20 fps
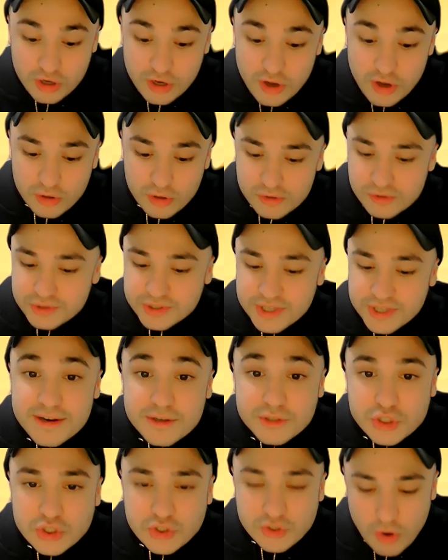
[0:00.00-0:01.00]
colors, and a
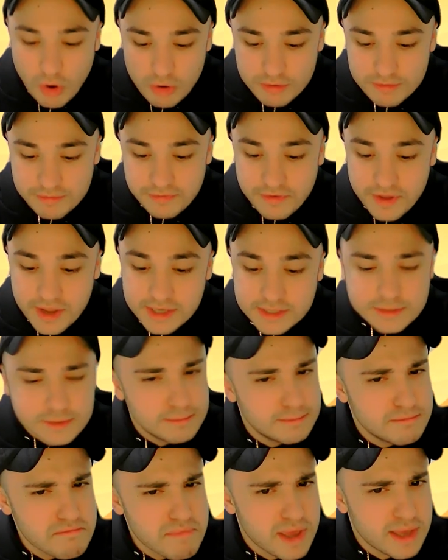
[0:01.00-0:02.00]
scarred face,
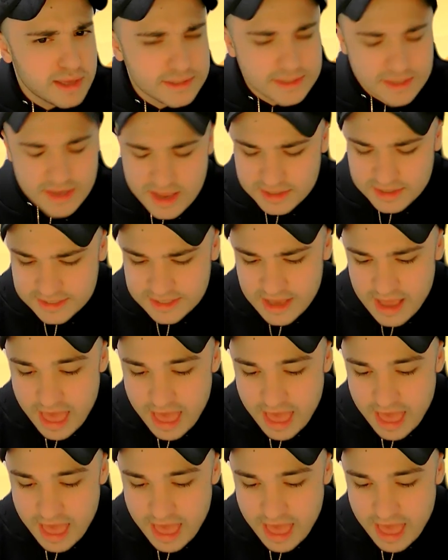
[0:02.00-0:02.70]
makes sense.